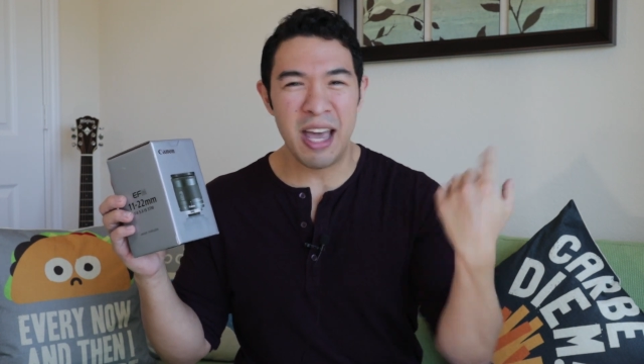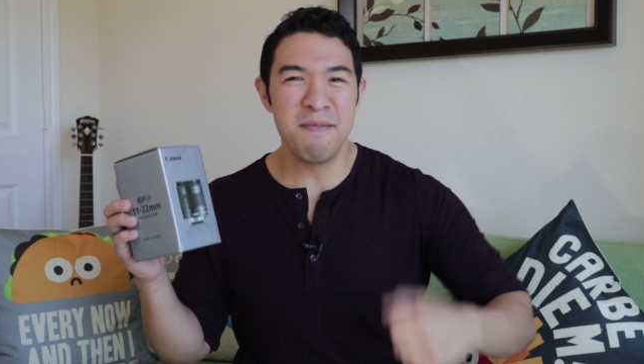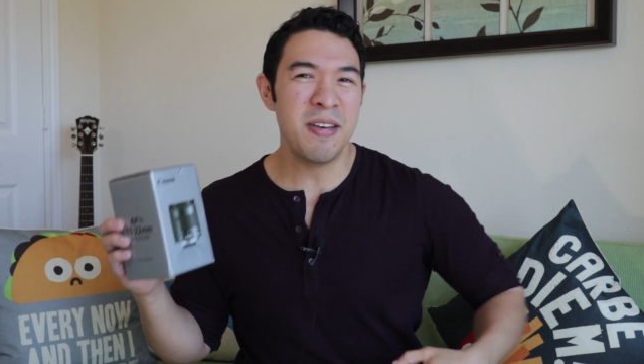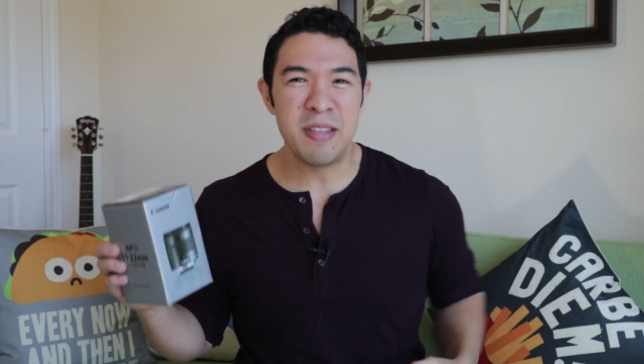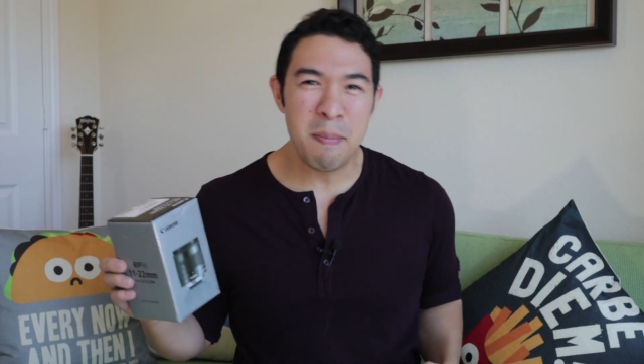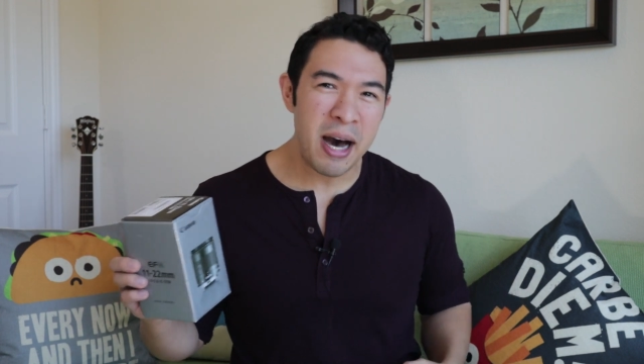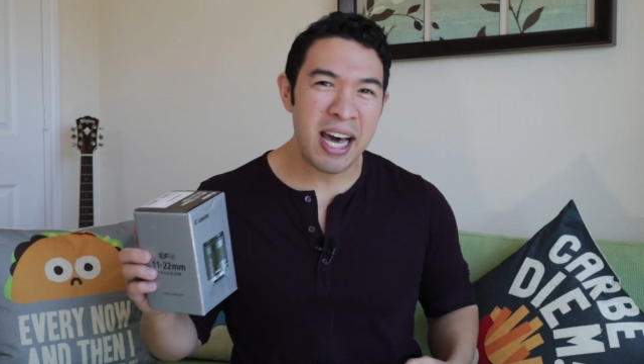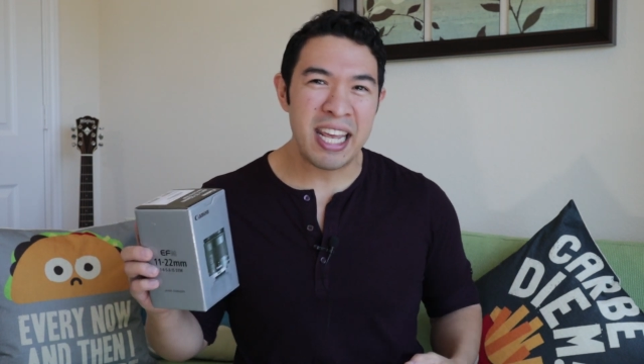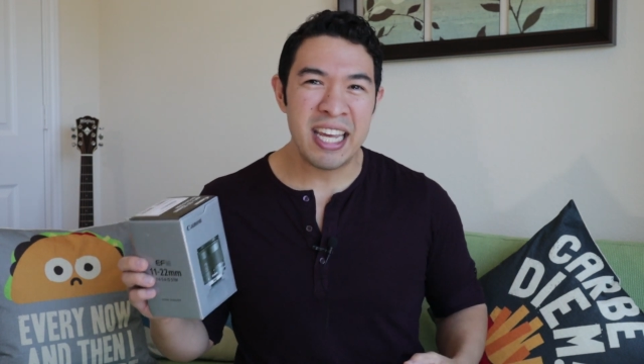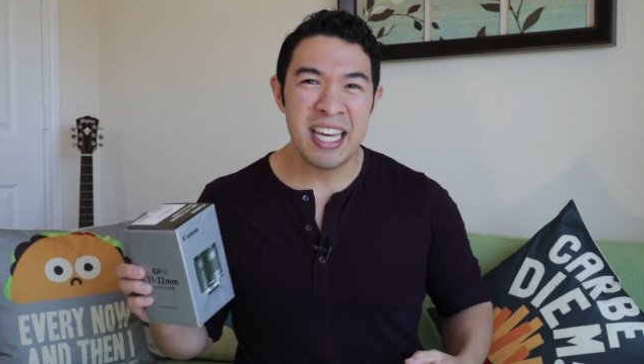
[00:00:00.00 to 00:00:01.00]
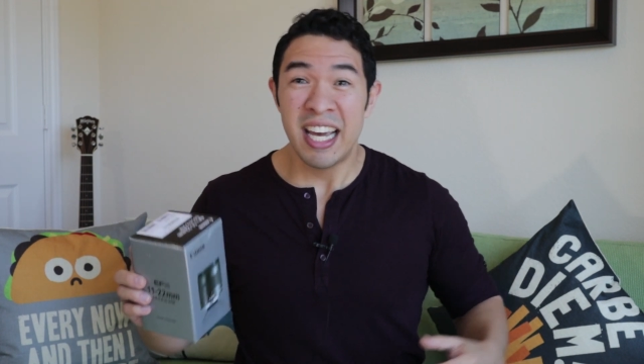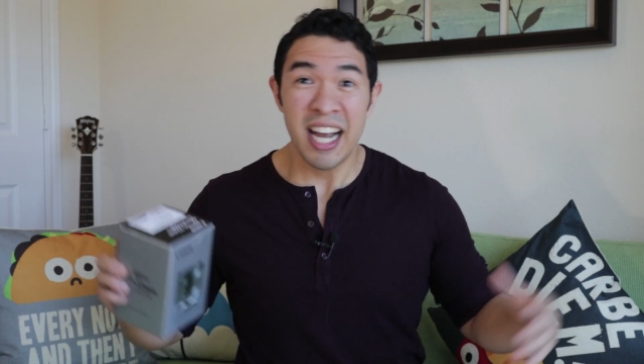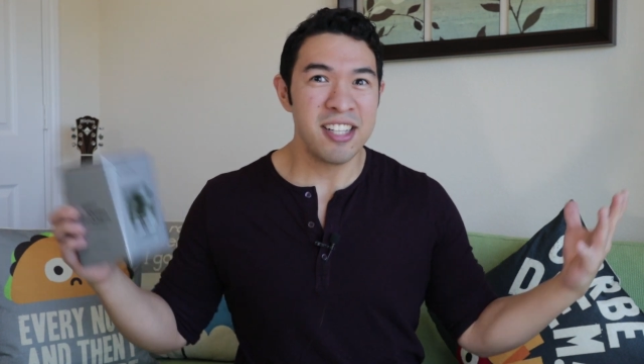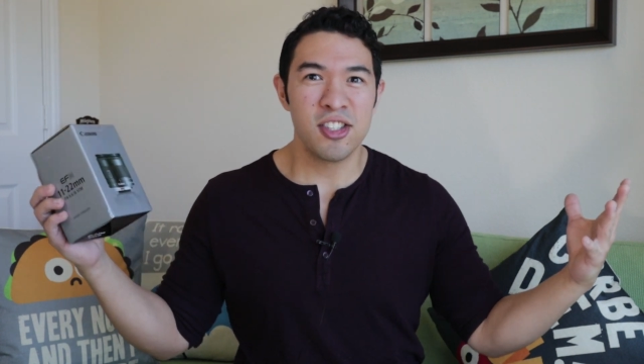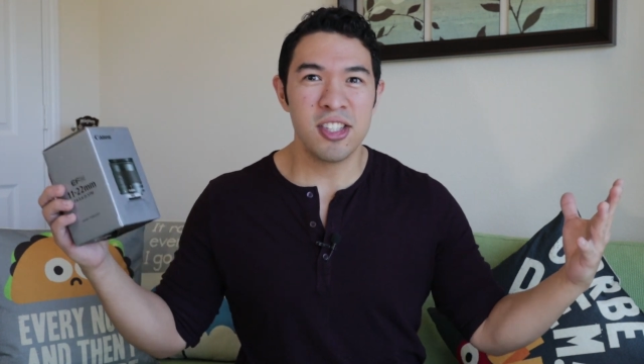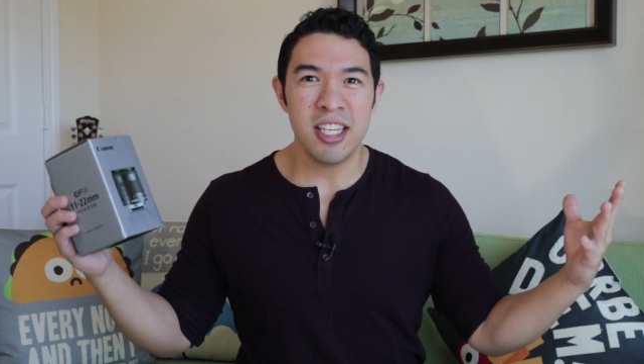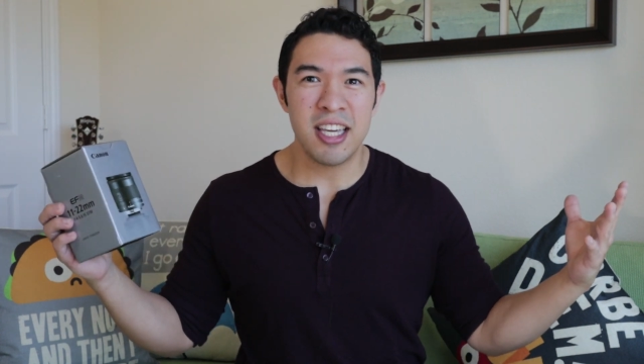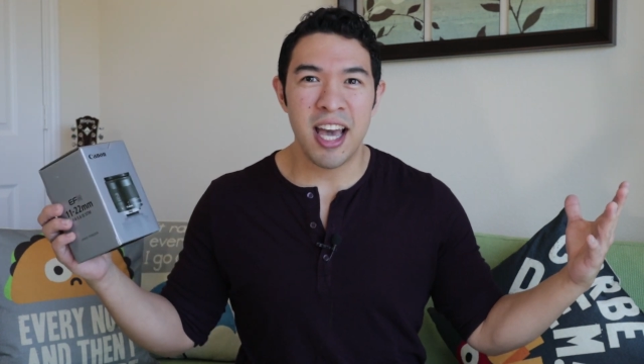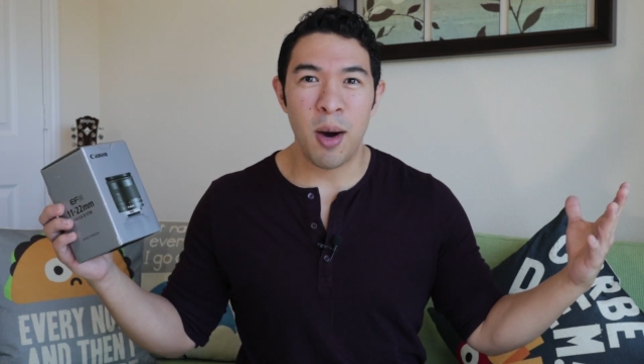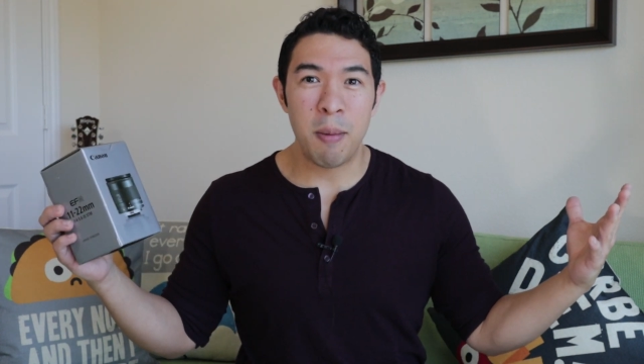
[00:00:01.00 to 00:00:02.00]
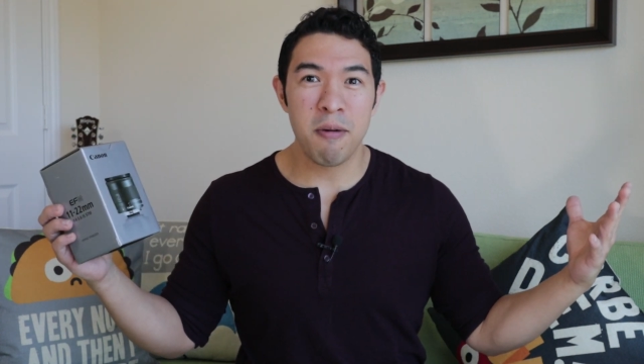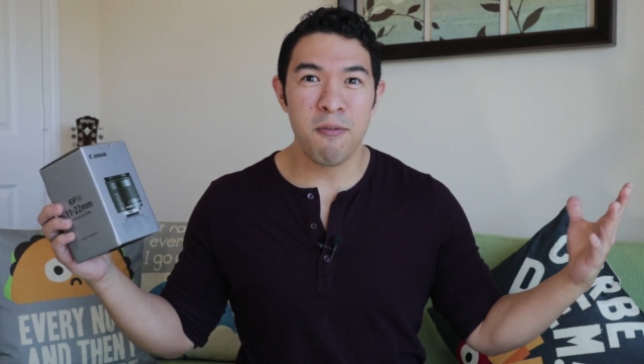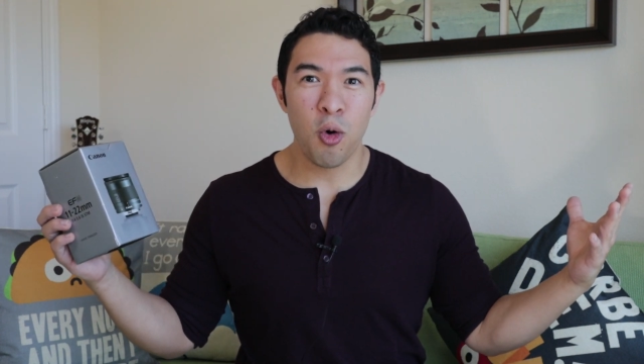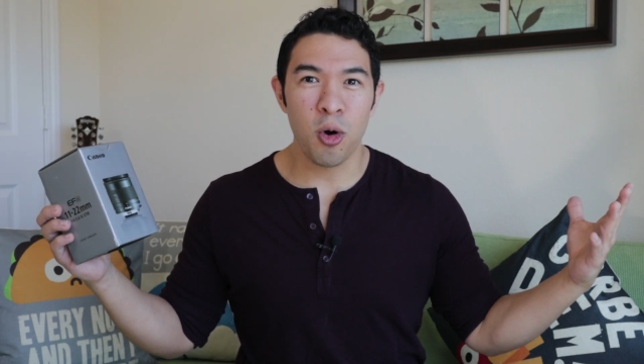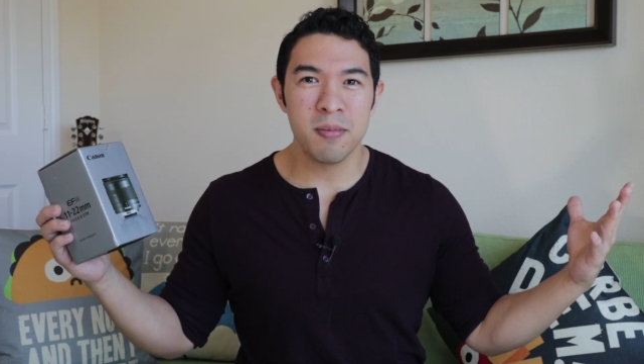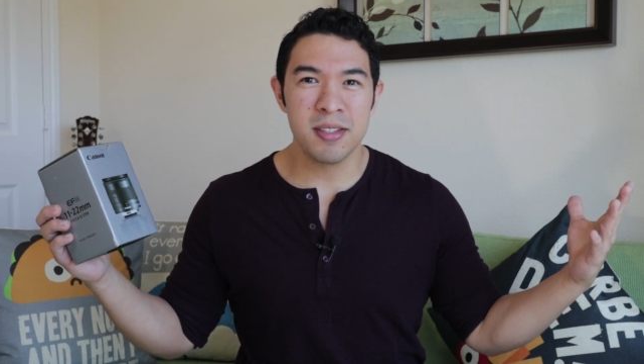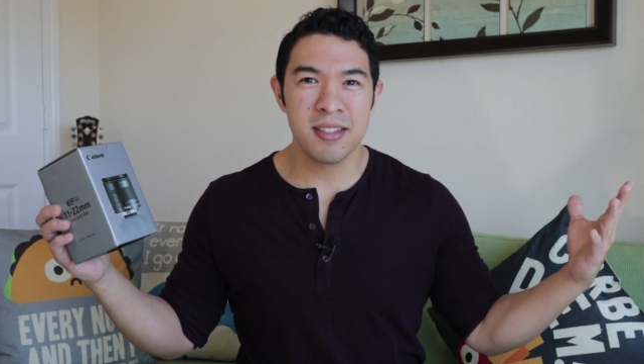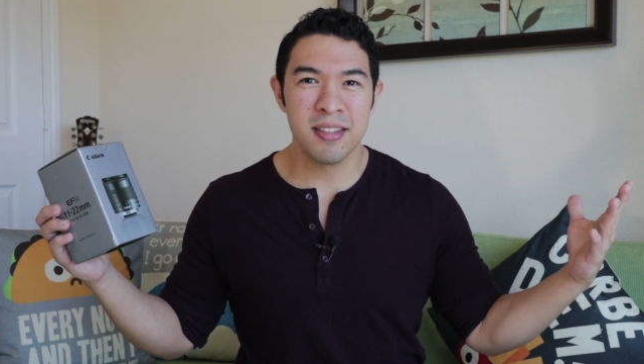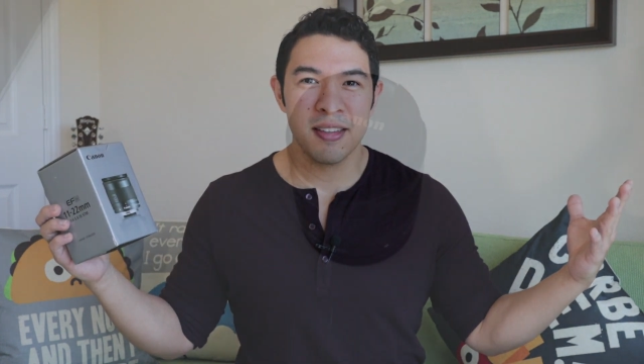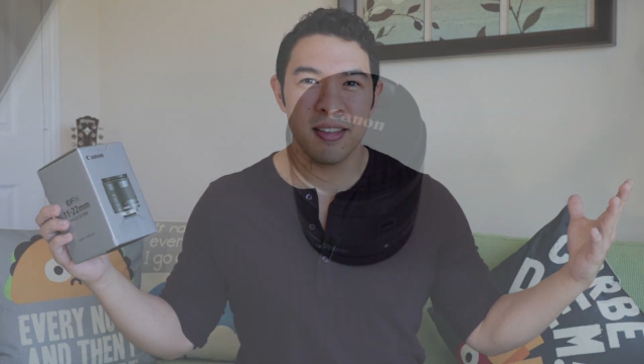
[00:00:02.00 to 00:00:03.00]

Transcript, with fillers: the M50 body, and see how it performs.